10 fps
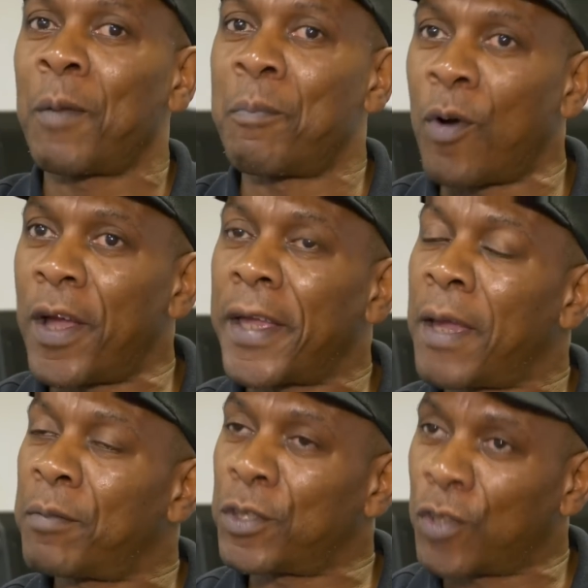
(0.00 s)
but it
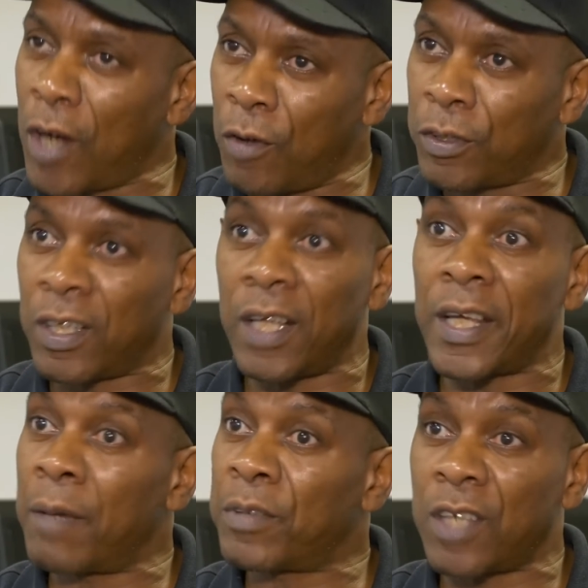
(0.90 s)
kept us grounded and it
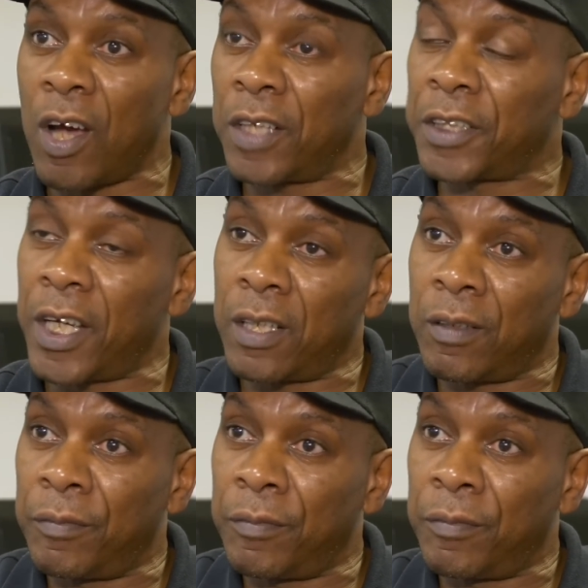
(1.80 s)
kept us out of jail.